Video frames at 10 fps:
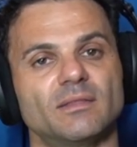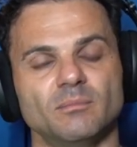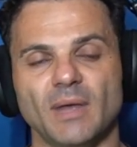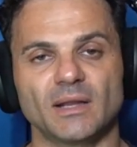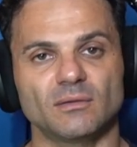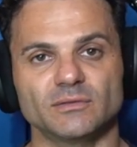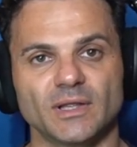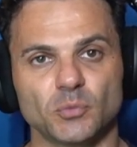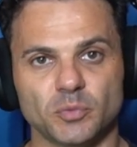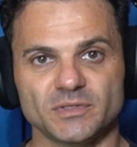medal
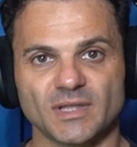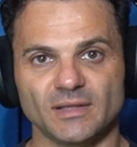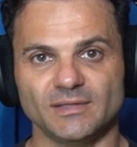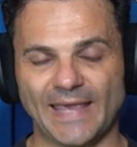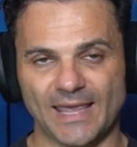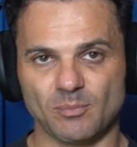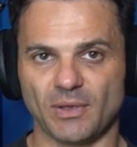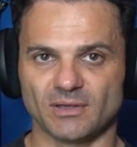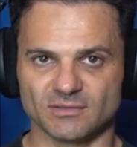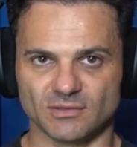that represent the
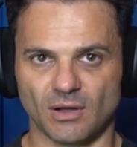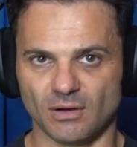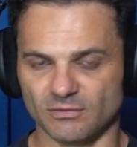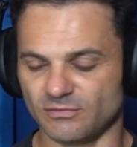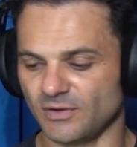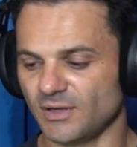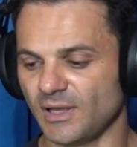apex of